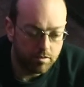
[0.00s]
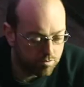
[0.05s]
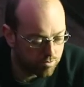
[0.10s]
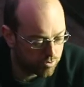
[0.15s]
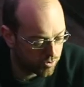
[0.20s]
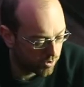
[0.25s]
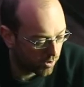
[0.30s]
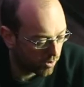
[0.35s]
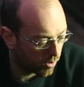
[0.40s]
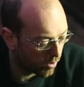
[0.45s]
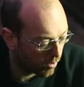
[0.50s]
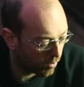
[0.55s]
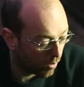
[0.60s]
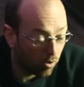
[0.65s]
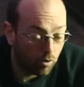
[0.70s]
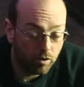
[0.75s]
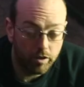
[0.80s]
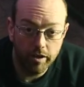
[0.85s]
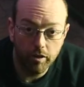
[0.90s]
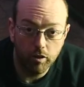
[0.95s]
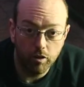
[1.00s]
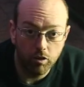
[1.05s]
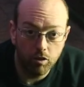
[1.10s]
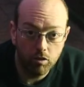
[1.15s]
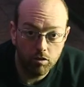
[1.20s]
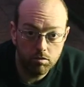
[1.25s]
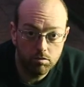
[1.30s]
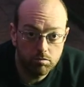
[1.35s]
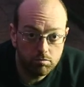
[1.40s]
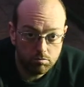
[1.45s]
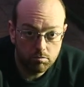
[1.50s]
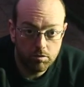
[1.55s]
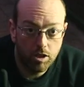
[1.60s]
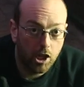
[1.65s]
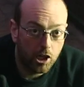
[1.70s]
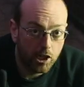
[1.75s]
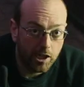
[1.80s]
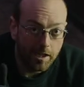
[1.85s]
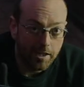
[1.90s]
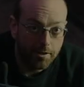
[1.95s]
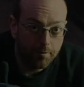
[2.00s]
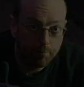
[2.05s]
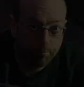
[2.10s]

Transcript: So, all in all, lucky.